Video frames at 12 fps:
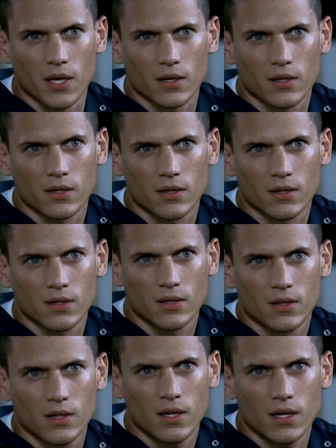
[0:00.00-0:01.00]

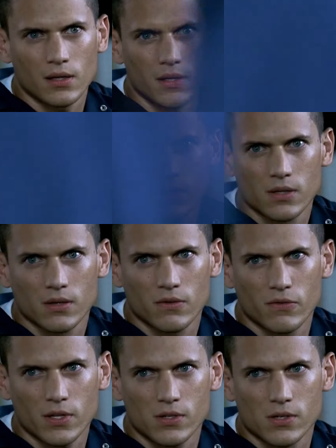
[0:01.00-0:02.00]
Meanwhile, Scofield
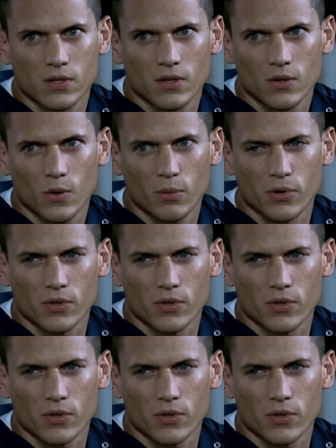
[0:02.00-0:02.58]
enlists the team's